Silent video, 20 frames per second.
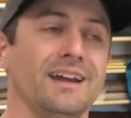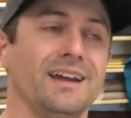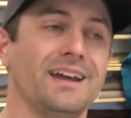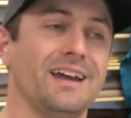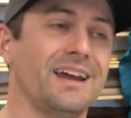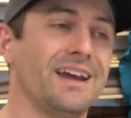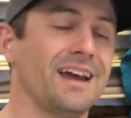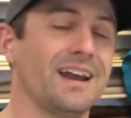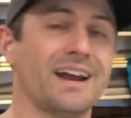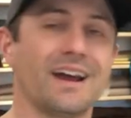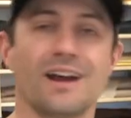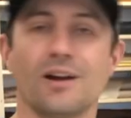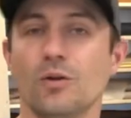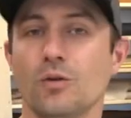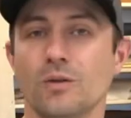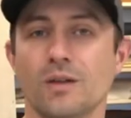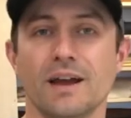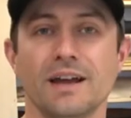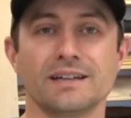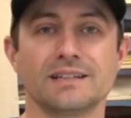and I
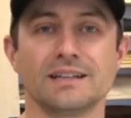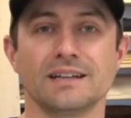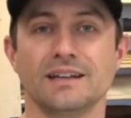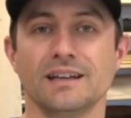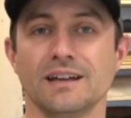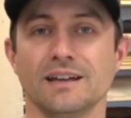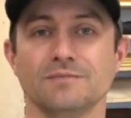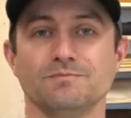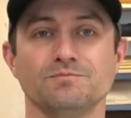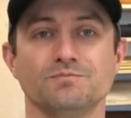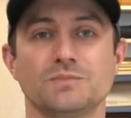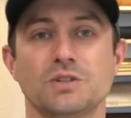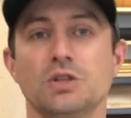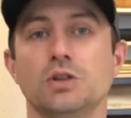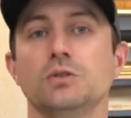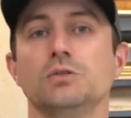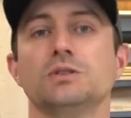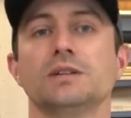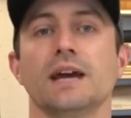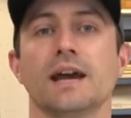don't like to get
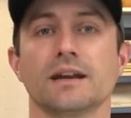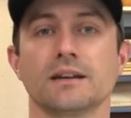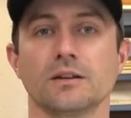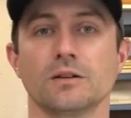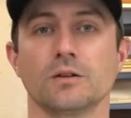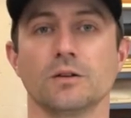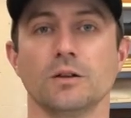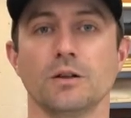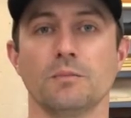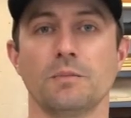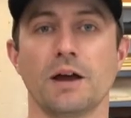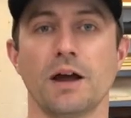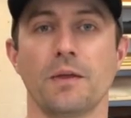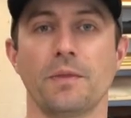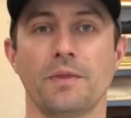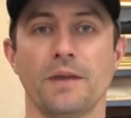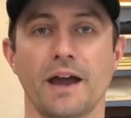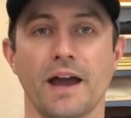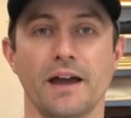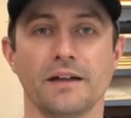too technical
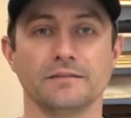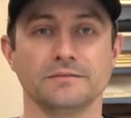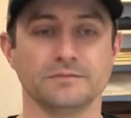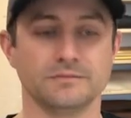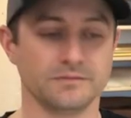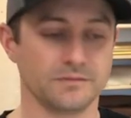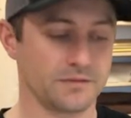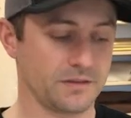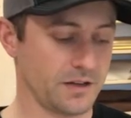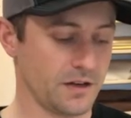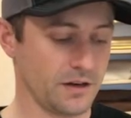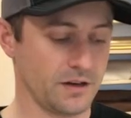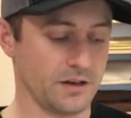about that. There